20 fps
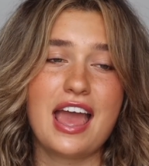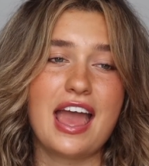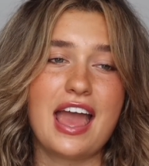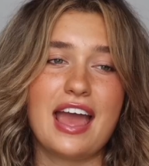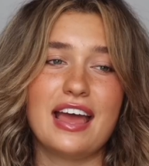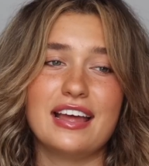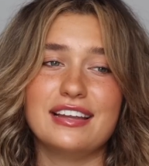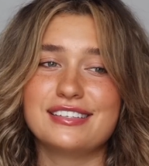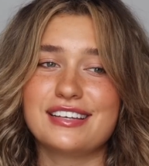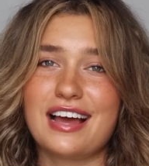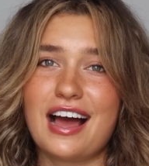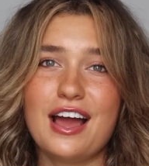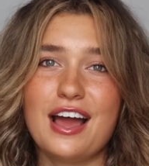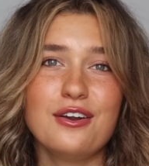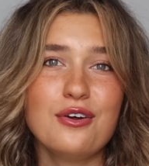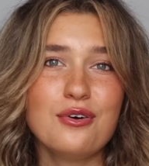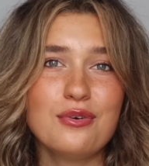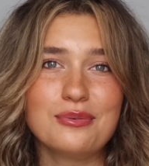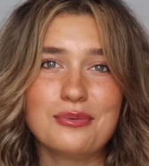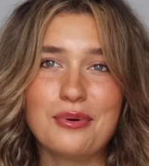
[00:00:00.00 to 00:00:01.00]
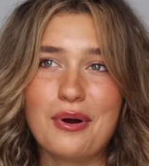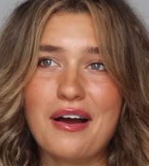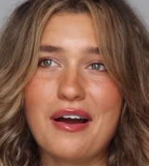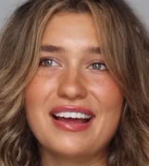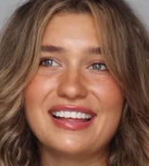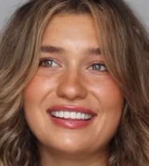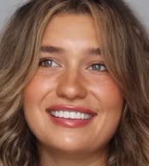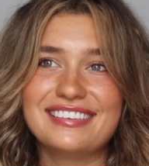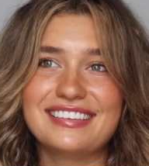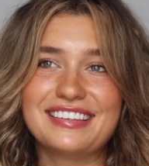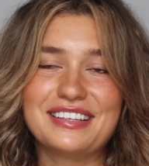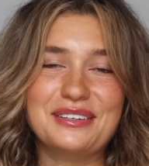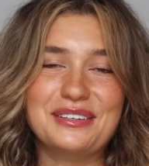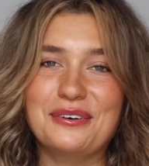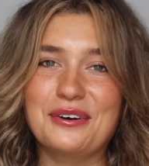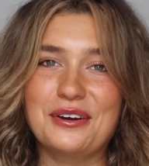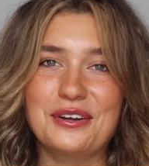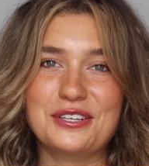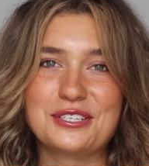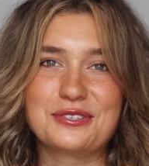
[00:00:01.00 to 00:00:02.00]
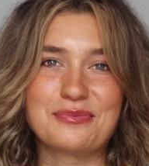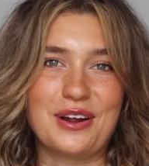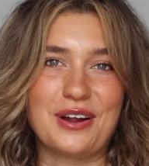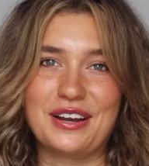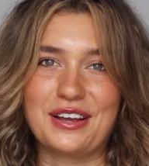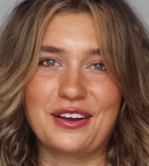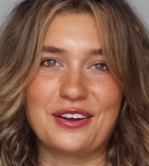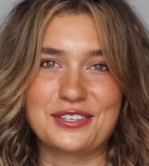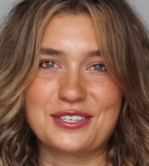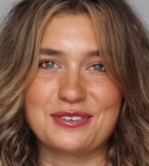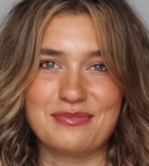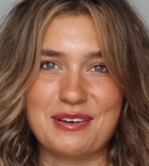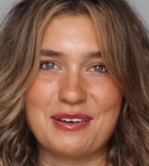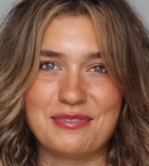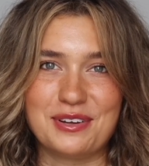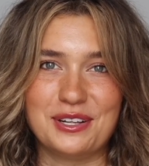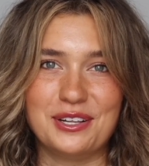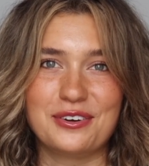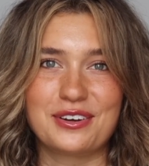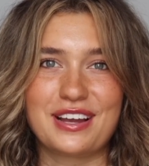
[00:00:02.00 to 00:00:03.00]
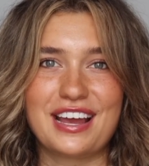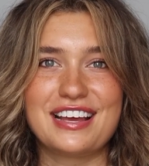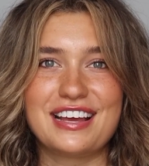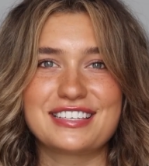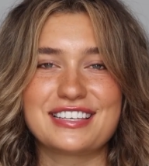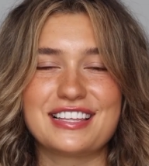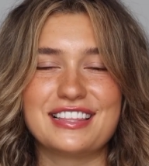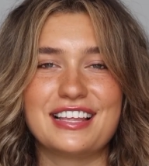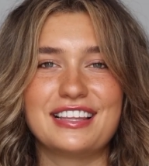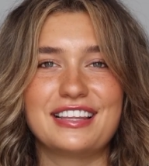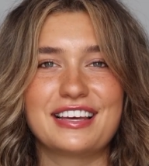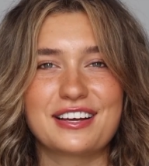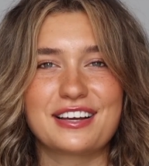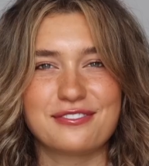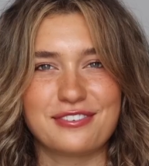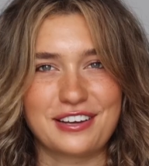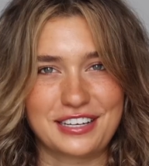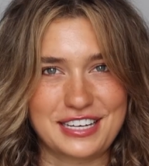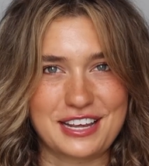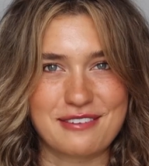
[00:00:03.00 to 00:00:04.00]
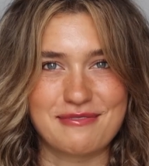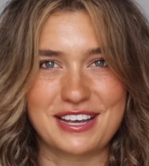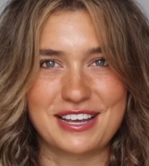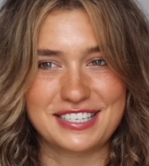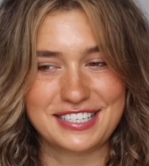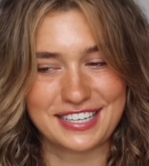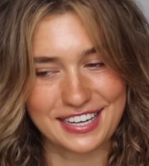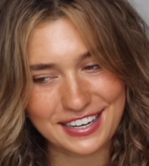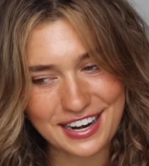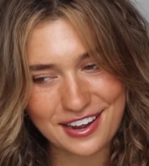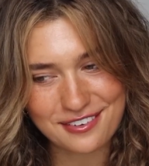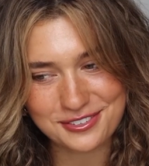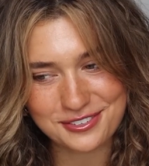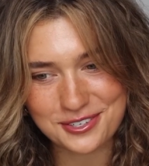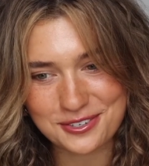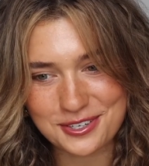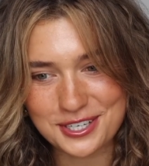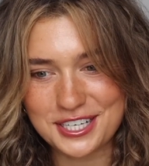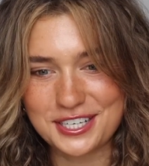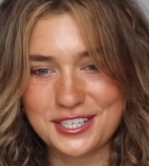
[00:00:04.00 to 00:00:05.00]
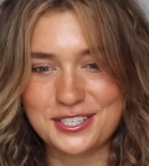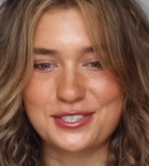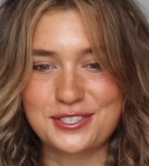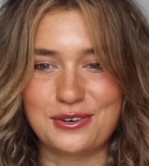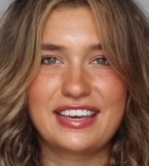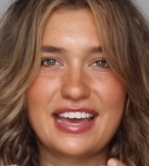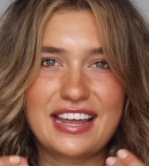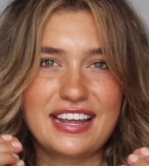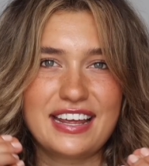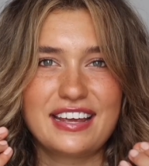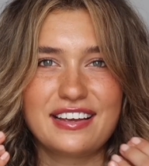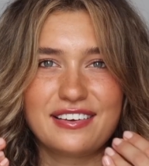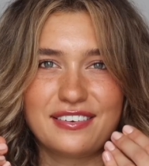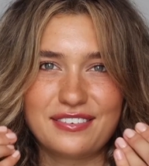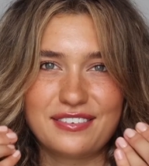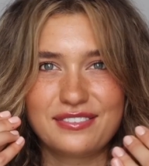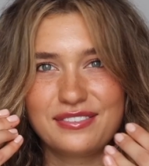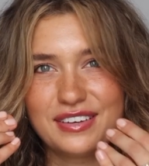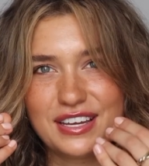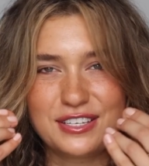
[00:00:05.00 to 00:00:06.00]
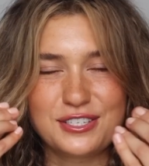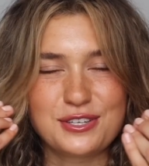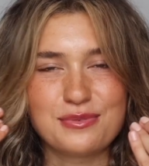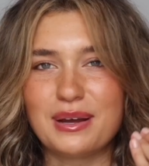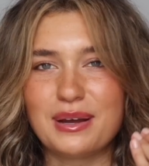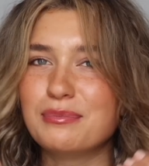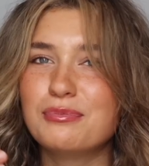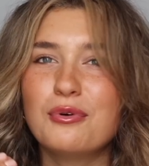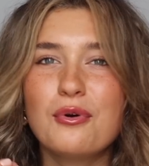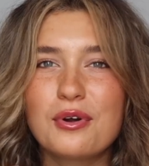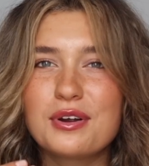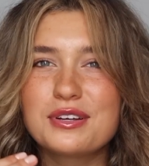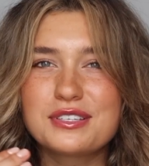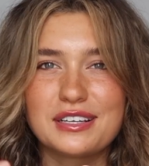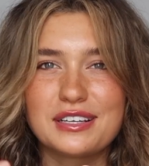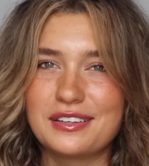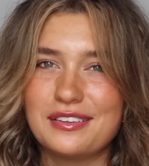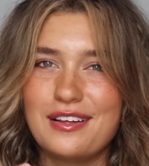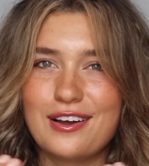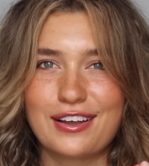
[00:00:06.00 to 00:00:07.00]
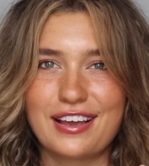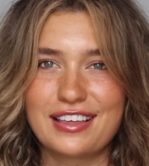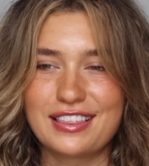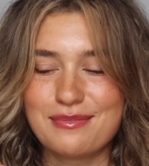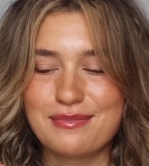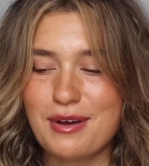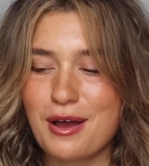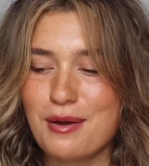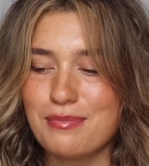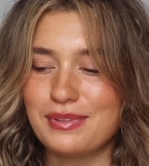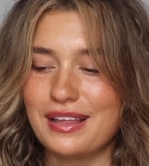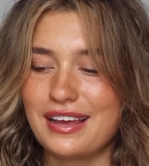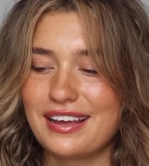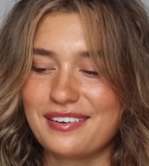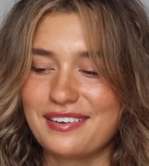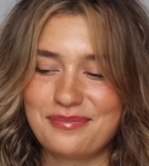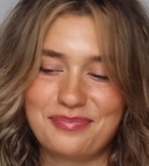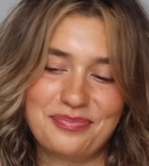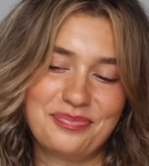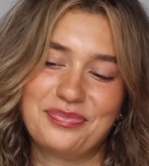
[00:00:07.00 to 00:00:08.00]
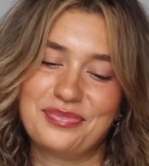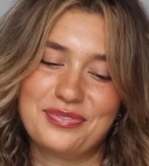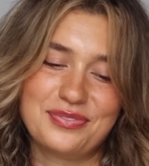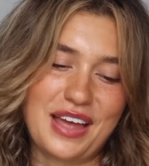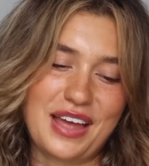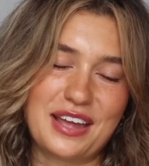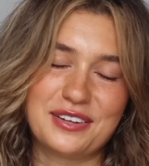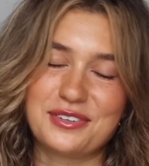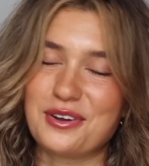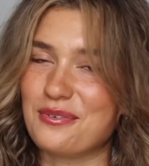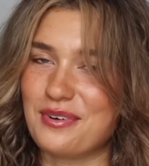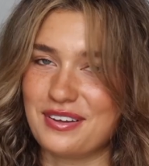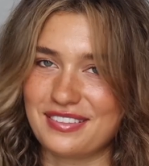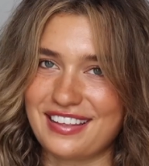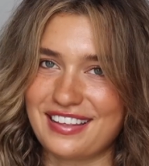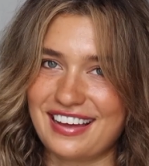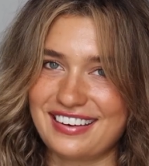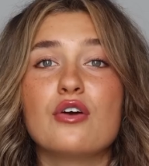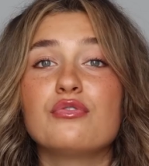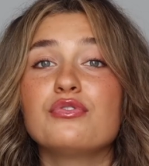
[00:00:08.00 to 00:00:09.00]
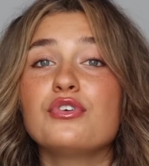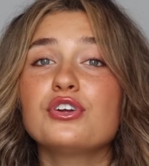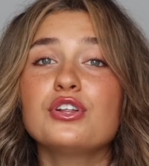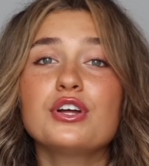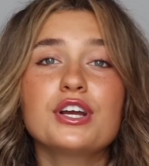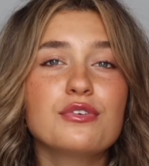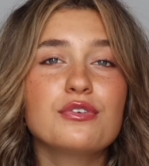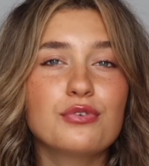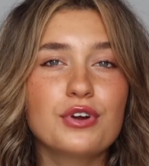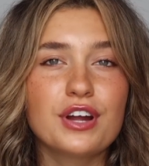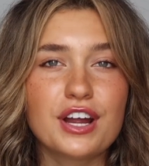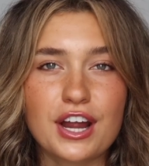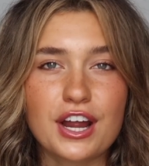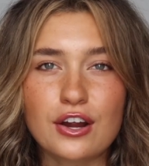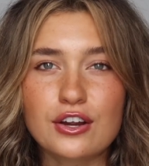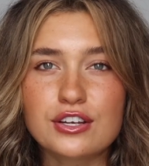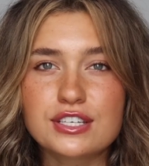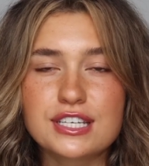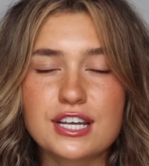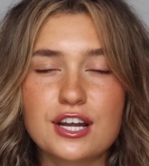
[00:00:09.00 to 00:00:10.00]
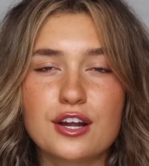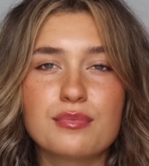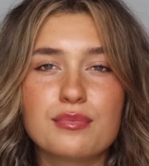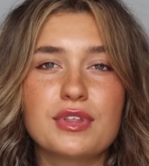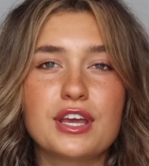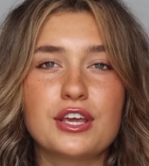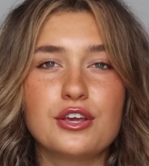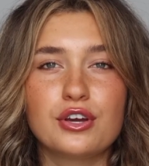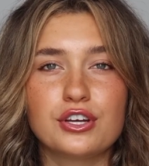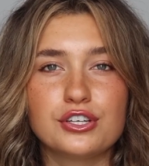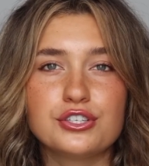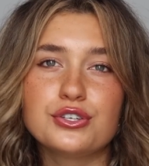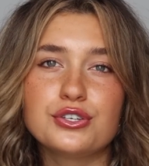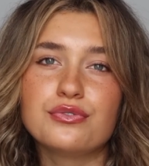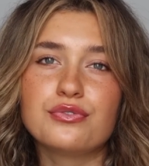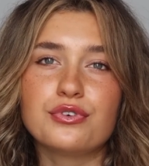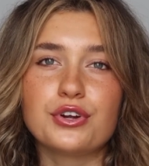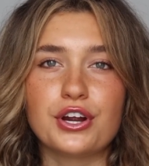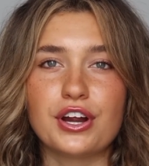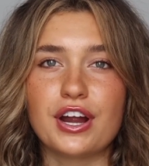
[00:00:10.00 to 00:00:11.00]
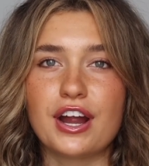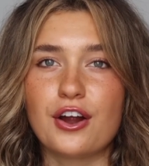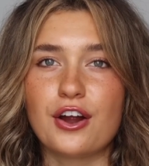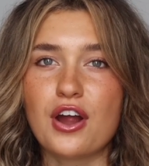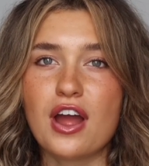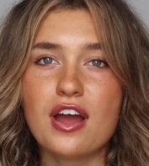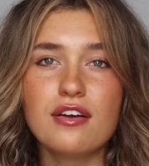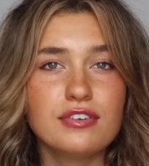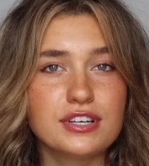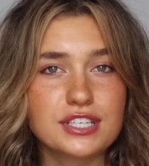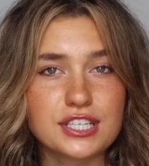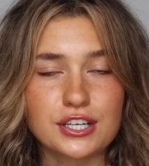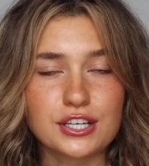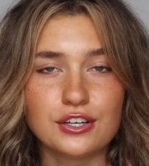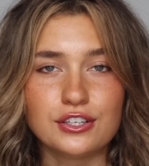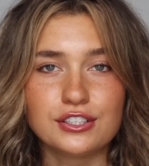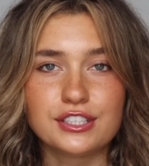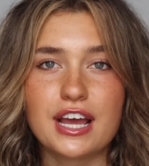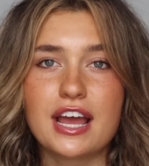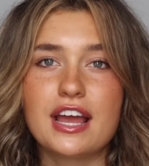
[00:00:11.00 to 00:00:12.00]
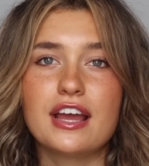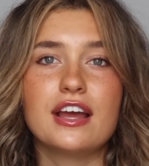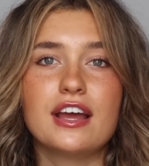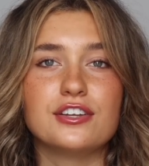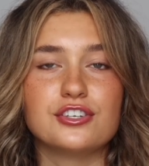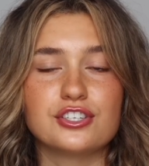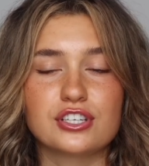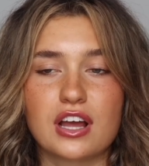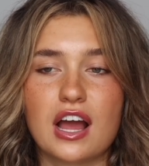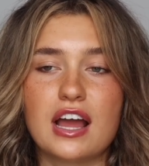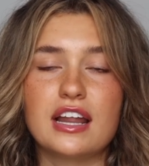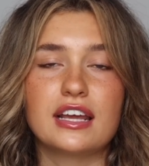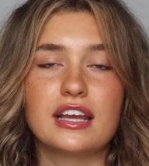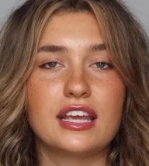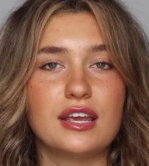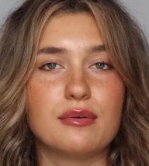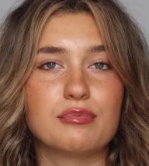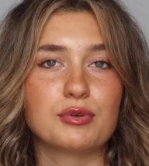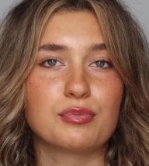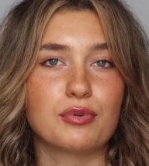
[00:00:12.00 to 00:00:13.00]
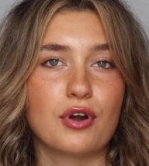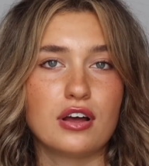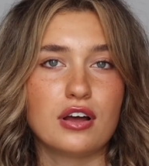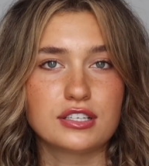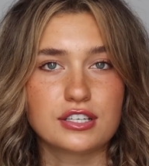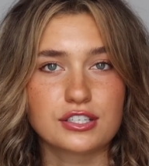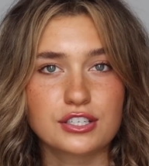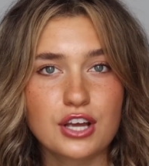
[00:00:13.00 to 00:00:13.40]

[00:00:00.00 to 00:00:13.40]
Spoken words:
and I don't want the oil spreading onto my pillowcase and then like affecting my skin afterwards, getting into my pores and clogging them up. Like, I don't want that. Now, if you're looking for a hair serum that you could do for your hair every single day and just kind of keep the process